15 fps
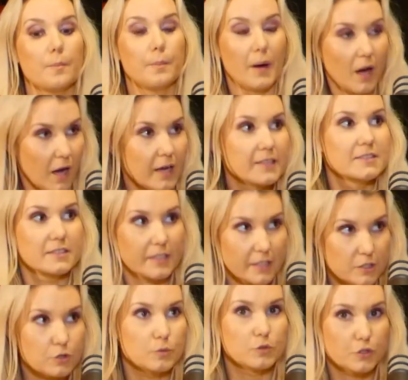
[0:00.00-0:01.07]
behind
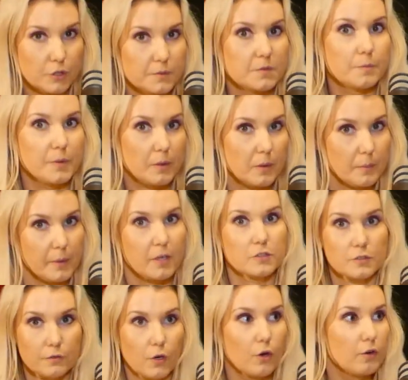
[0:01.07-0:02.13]
schedule in terms of building because
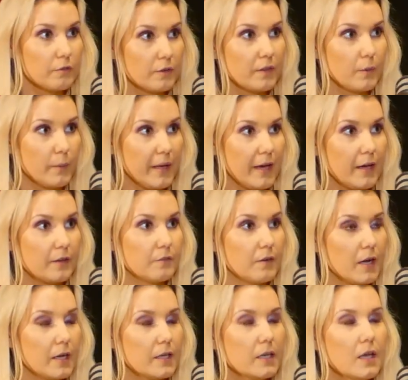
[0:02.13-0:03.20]
of COVID that we had,
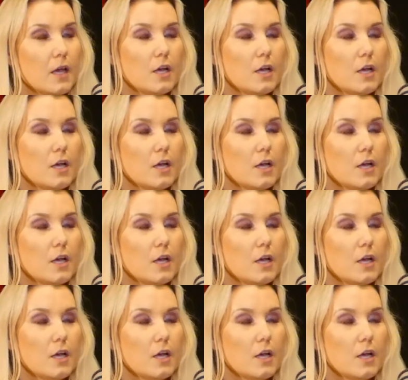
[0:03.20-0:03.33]
right?